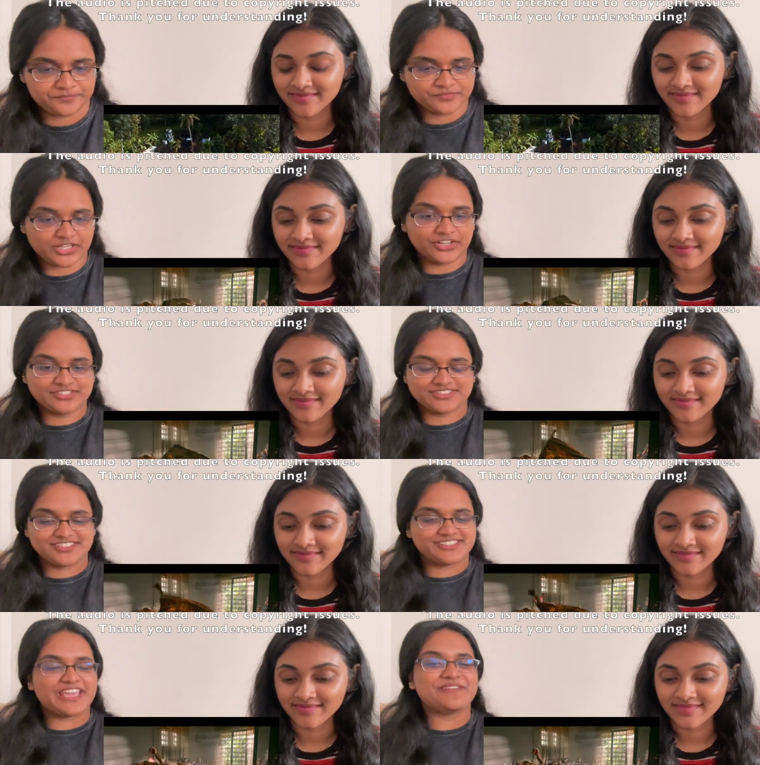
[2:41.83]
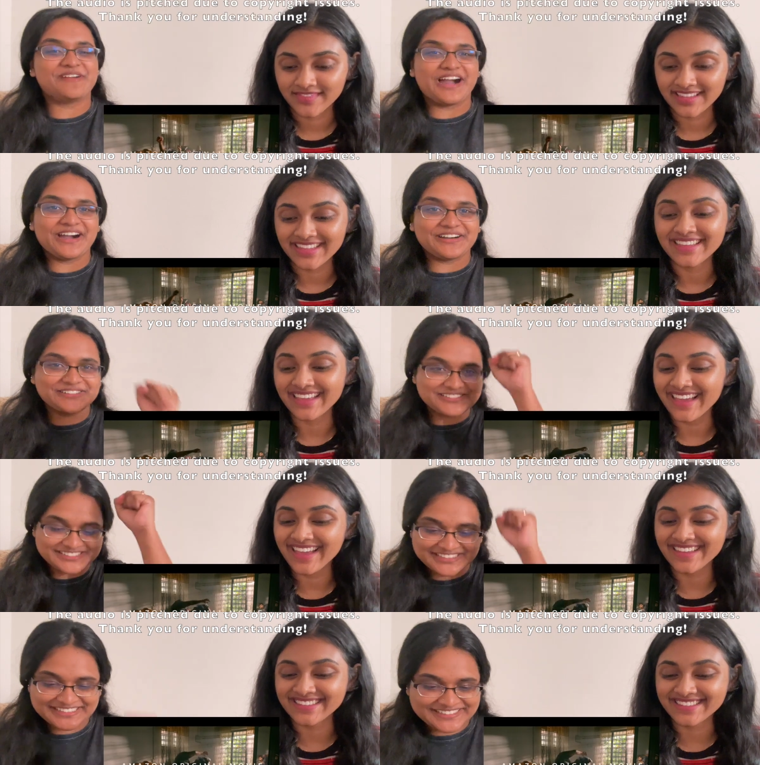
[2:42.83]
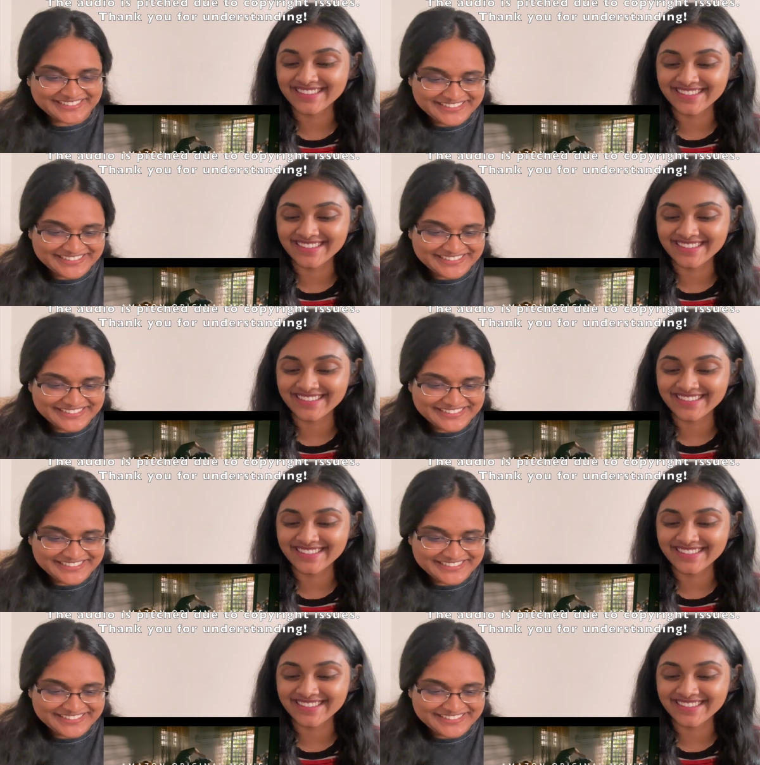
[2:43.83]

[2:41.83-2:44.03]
Speaker 1: Oh, it's the same house. Yes. I